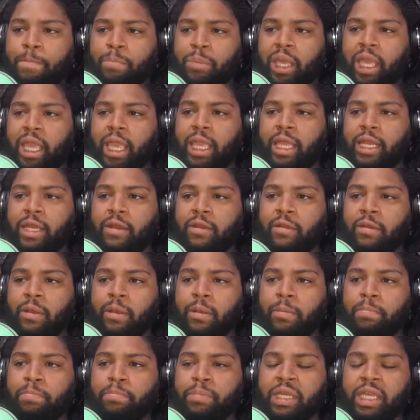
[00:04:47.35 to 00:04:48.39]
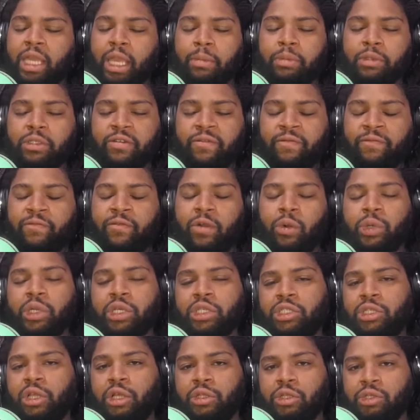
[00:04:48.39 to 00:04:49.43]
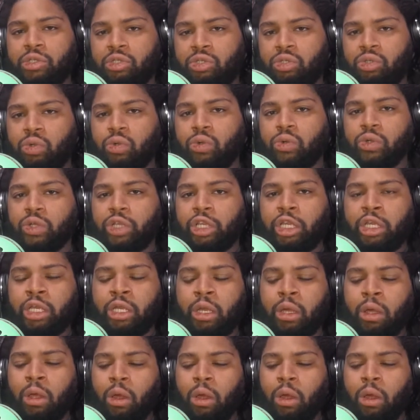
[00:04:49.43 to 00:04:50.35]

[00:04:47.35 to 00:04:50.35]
and be able to focus on the story